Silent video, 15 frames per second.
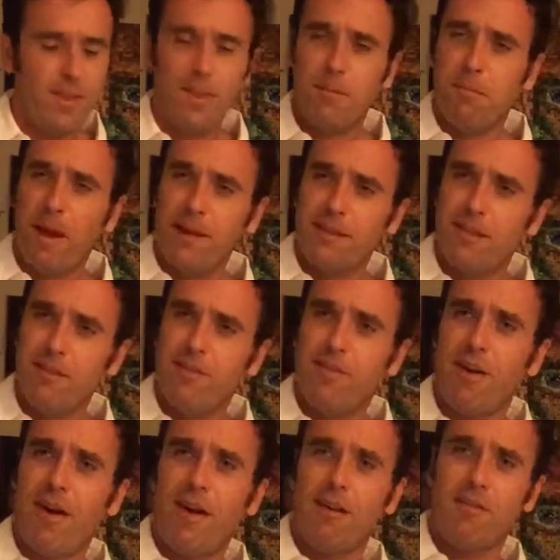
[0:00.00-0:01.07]
Then back to the
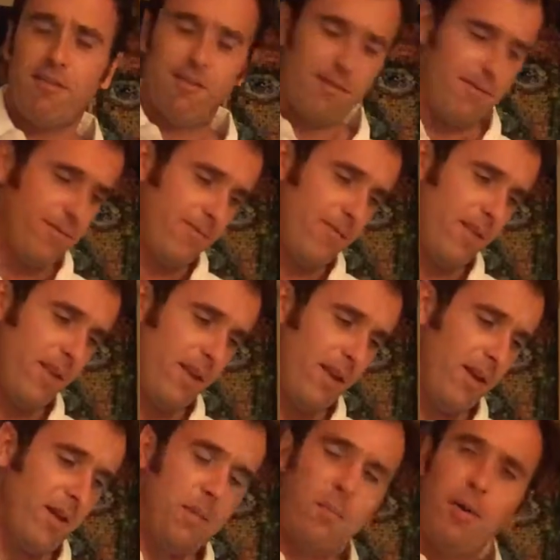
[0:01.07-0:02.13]

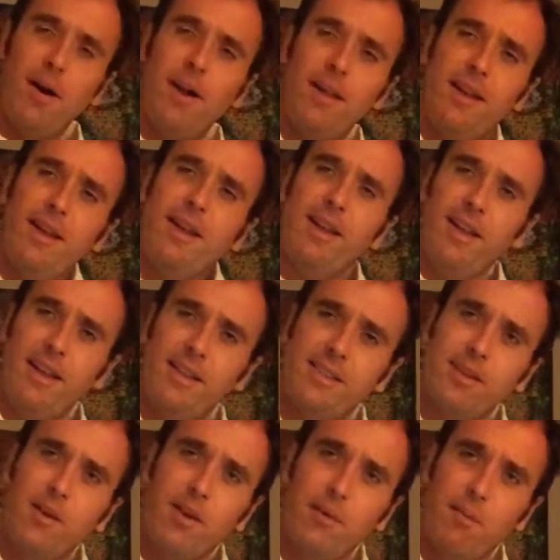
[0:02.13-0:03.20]
5. But it's
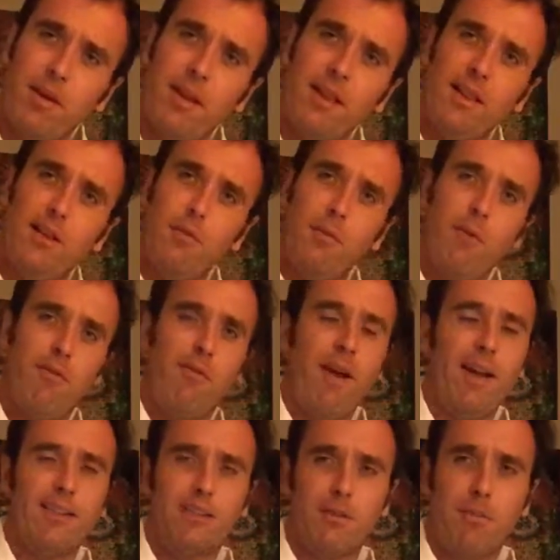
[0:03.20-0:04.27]
going to be at a little bit
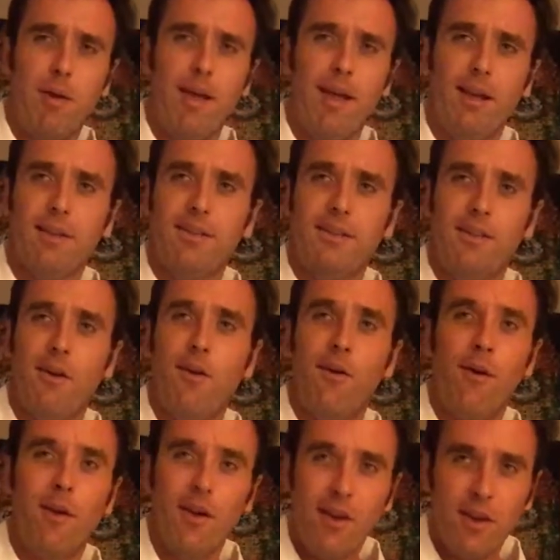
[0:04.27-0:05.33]
faster pace. So
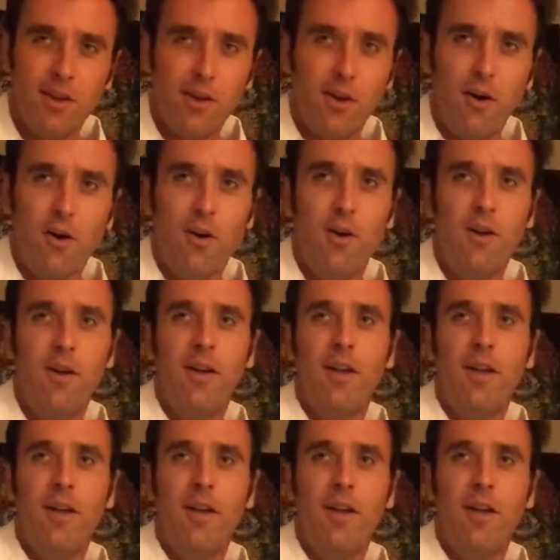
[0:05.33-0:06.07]
y'all